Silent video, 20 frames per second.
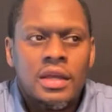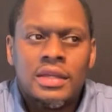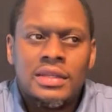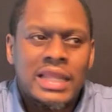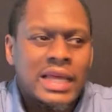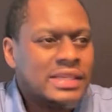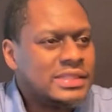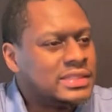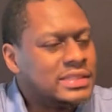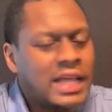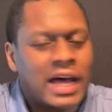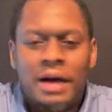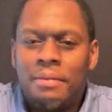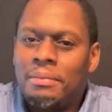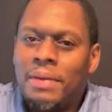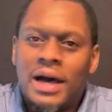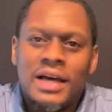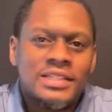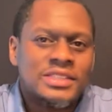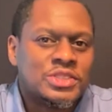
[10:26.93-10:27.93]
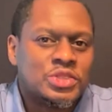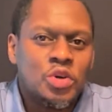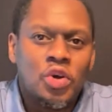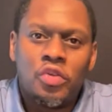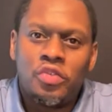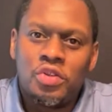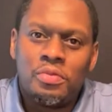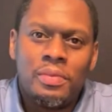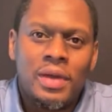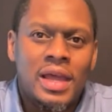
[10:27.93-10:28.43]
That's not my
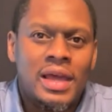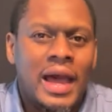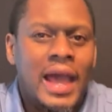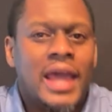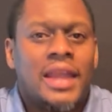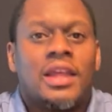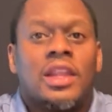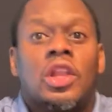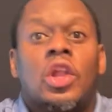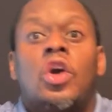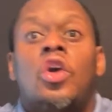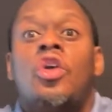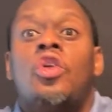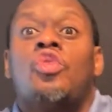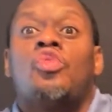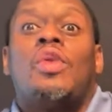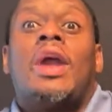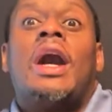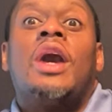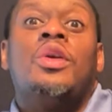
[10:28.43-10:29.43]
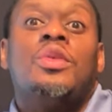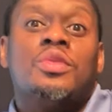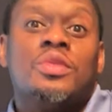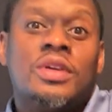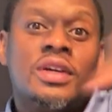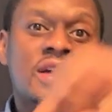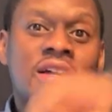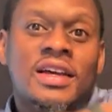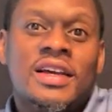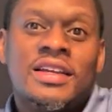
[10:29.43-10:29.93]
story, man. I had a long route
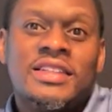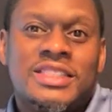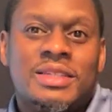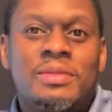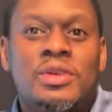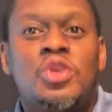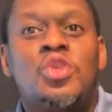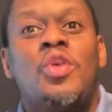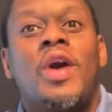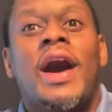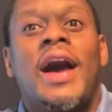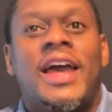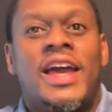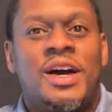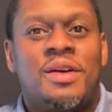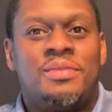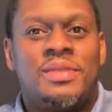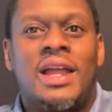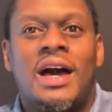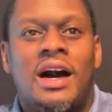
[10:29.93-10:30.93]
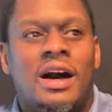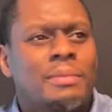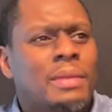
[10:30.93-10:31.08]
to be who I am now.